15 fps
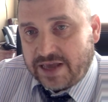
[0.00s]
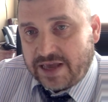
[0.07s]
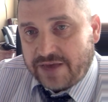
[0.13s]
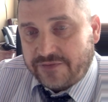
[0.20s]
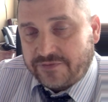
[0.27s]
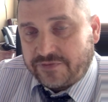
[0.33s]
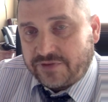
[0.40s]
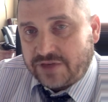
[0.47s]

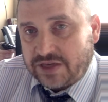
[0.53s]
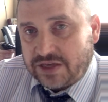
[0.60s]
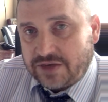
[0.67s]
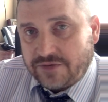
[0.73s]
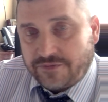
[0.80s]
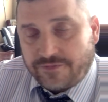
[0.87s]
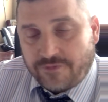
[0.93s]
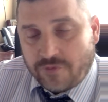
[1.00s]

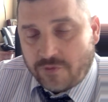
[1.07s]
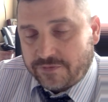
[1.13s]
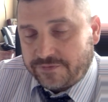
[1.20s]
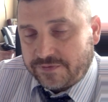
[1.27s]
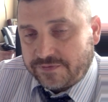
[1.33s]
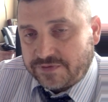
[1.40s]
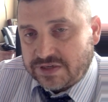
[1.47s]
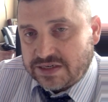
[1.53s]

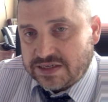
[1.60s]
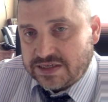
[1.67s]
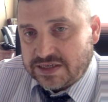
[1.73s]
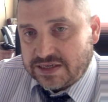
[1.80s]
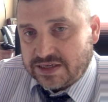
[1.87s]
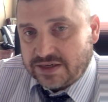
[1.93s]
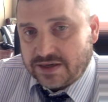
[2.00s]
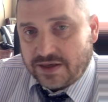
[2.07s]

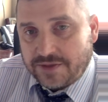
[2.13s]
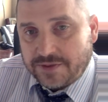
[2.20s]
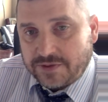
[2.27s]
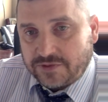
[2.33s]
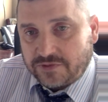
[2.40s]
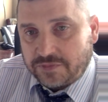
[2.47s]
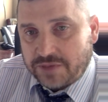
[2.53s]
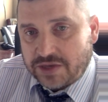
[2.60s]
FT450D,
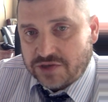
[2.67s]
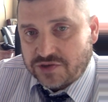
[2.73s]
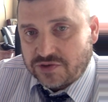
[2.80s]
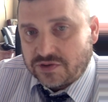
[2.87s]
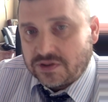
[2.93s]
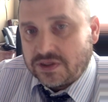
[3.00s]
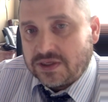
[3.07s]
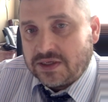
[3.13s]
nothing
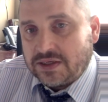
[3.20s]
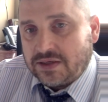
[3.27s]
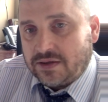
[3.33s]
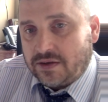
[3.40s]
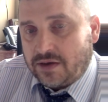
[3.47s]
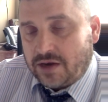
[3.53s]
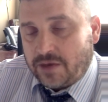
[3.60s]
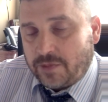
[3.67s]
special.
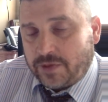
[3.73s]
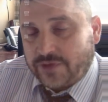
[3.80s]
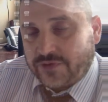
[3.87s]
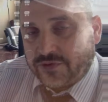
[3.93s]
I went to